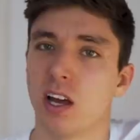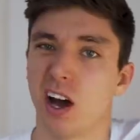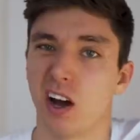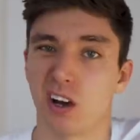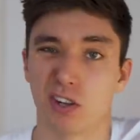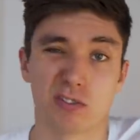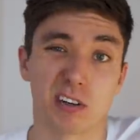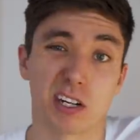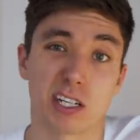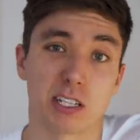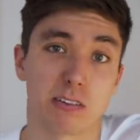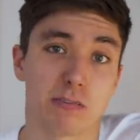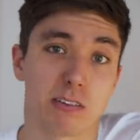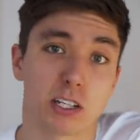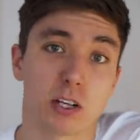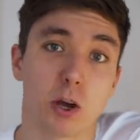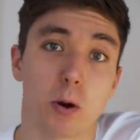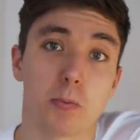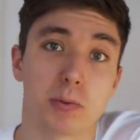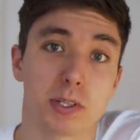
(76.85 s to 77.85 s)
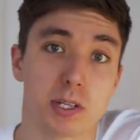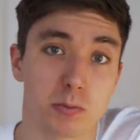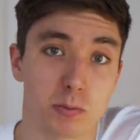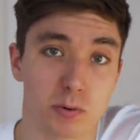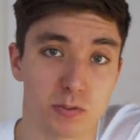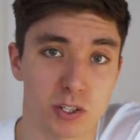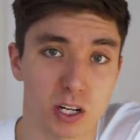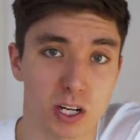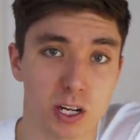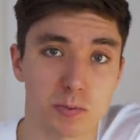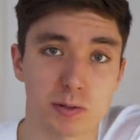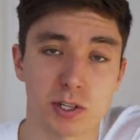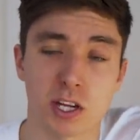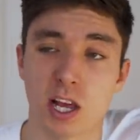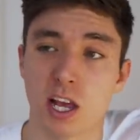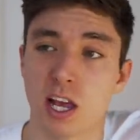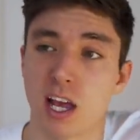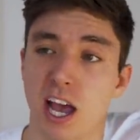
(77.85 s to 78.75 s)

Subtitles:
I was relatively competent with chin-ups,